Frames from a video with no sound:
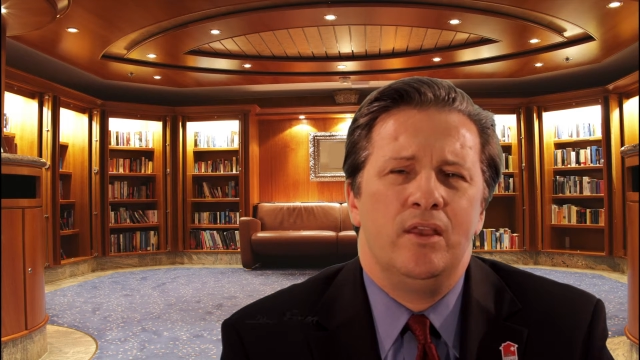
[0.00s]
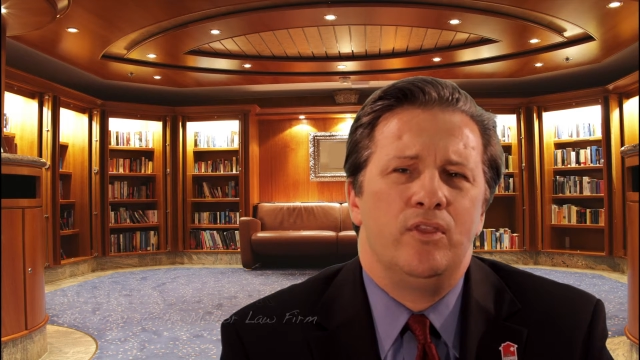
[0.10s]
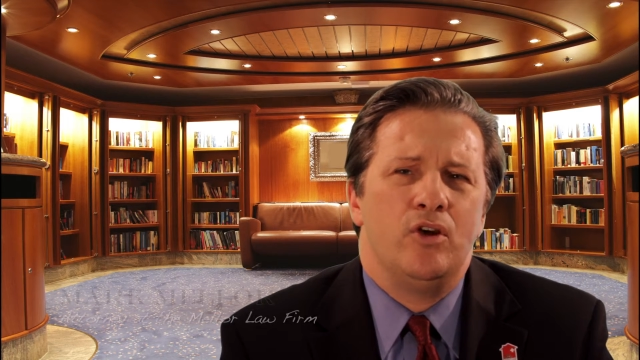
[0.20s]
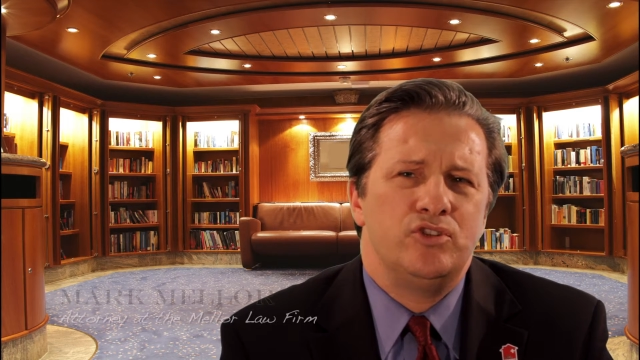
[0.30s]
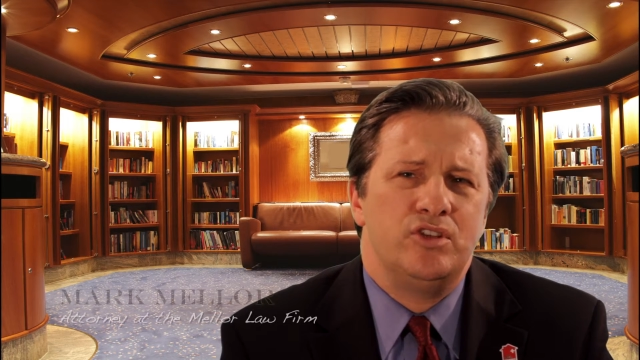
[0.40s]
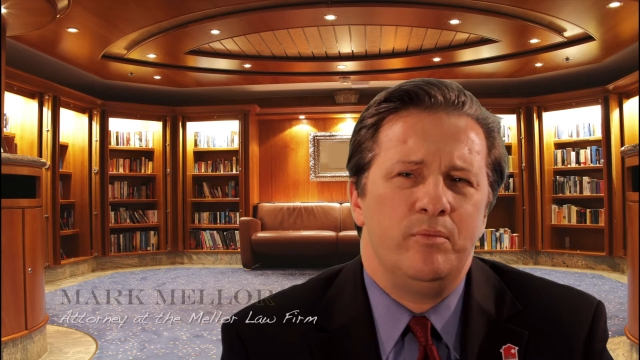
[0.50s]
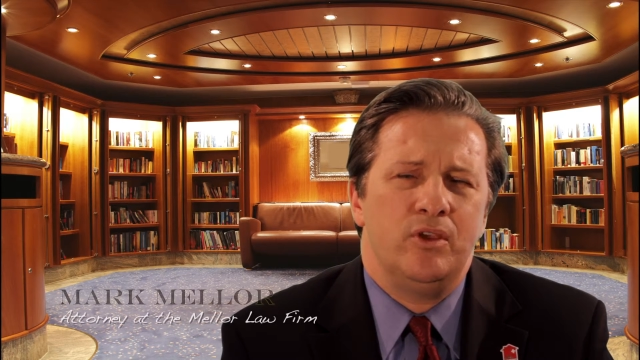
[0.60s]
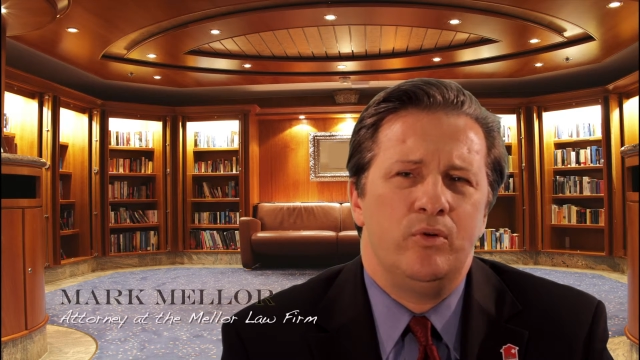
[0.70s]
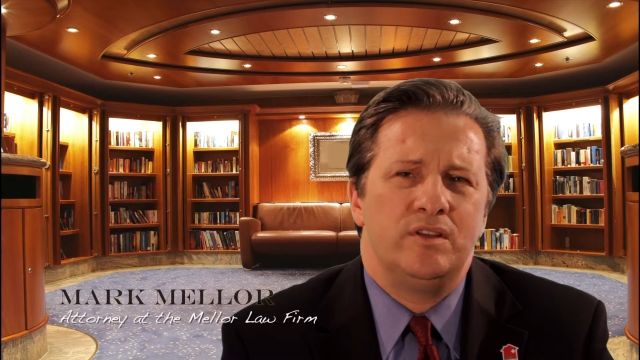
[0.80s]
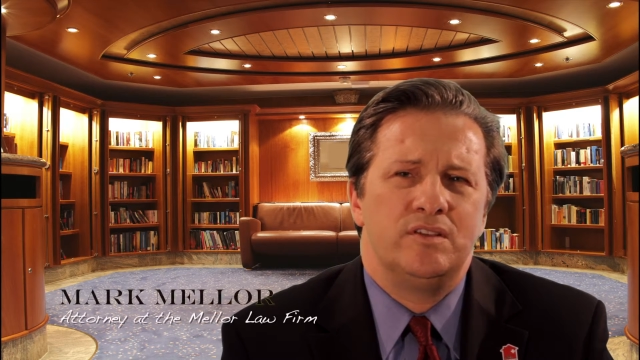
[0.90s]
Those are some of
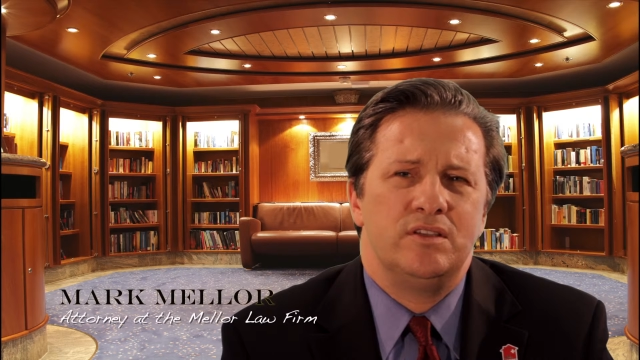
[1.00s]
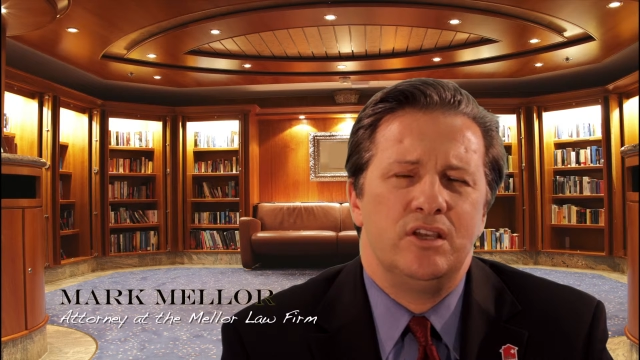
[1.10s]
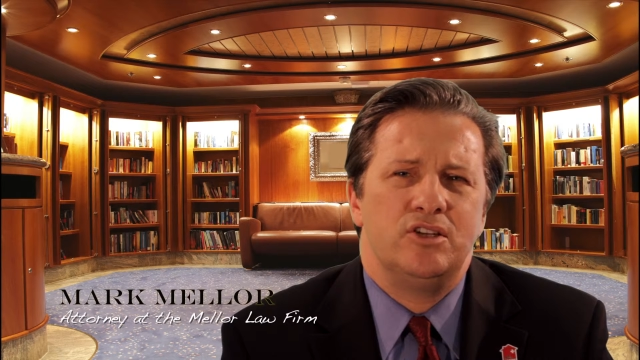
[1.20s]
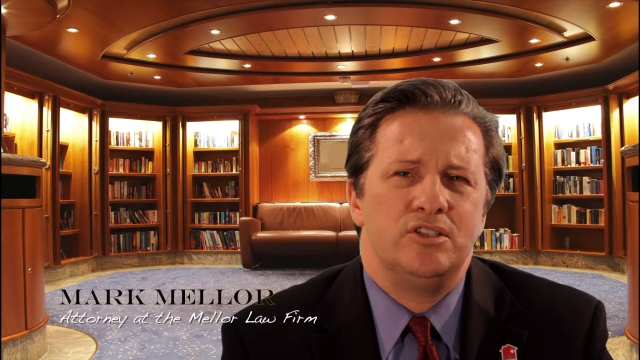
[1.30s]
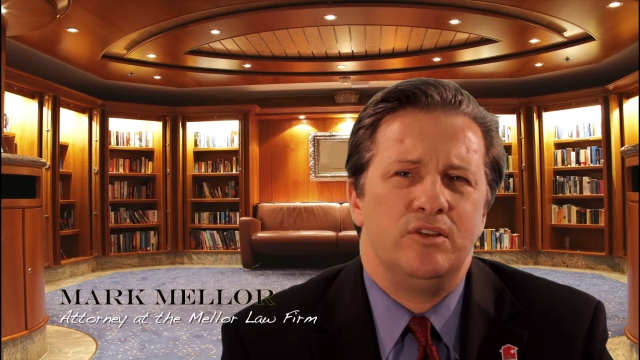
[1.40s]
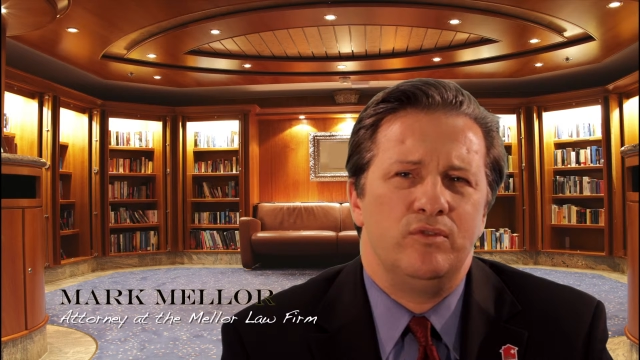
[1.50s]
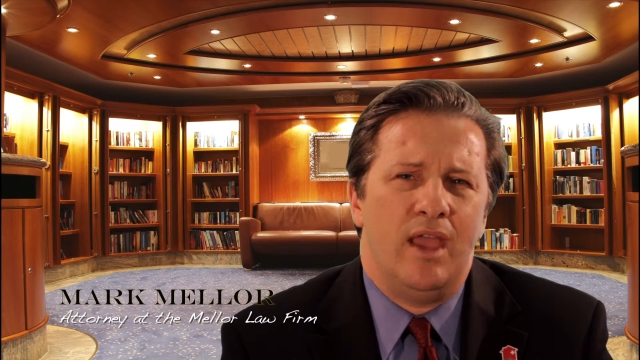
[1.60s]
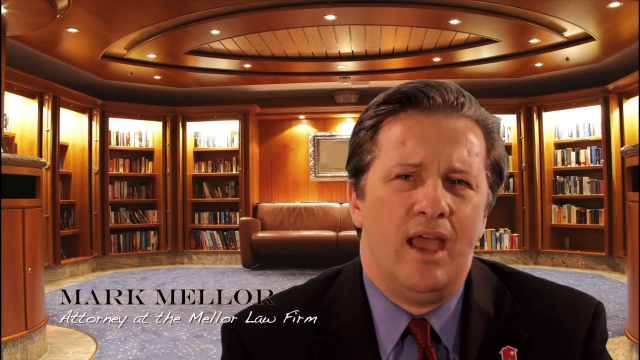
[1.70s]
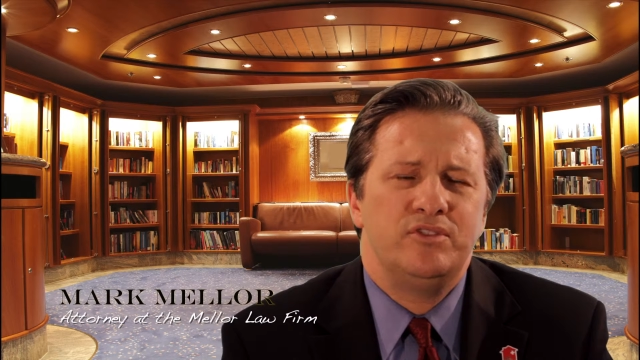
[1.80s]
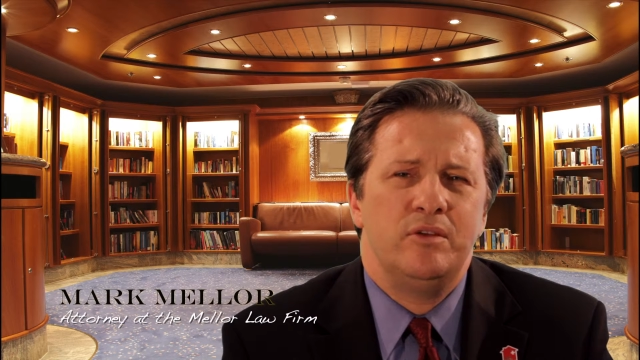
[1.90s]
the quick distinctions. If you
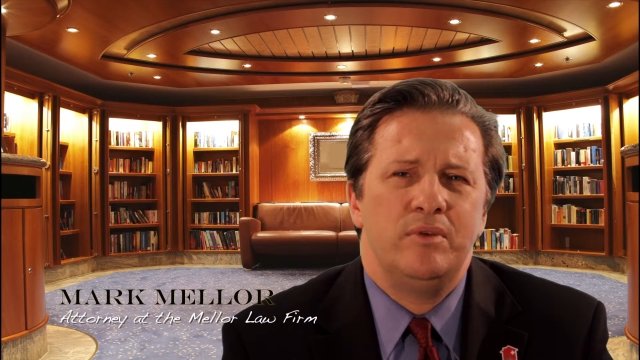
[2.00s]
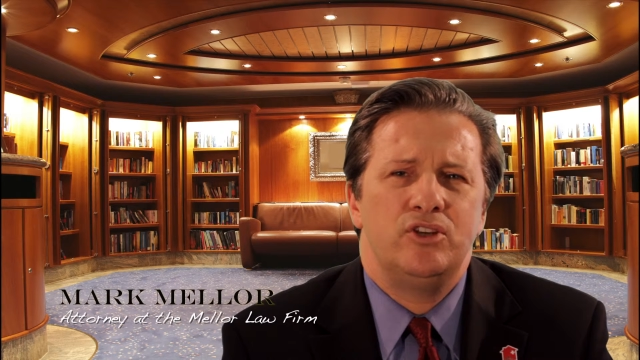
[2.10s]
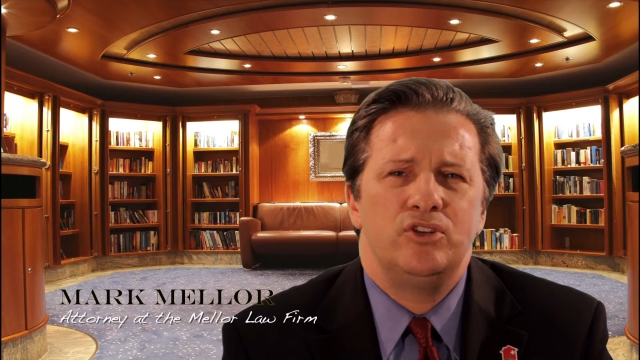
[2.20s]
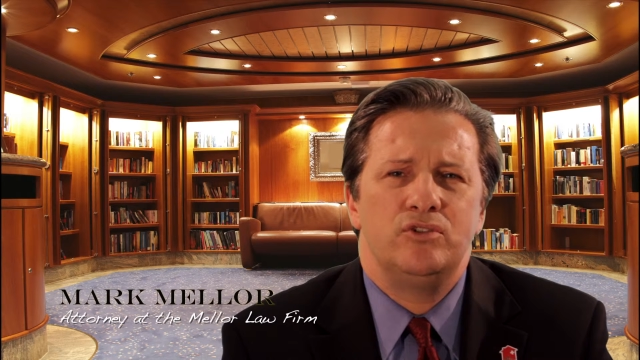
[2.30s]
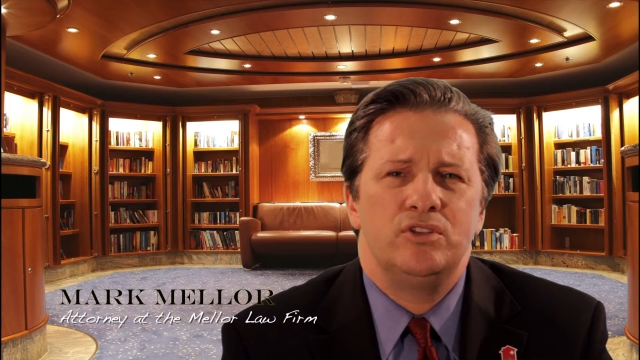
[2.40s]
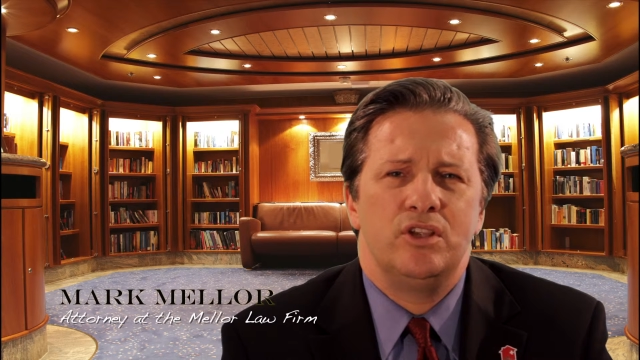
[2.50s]
have some issues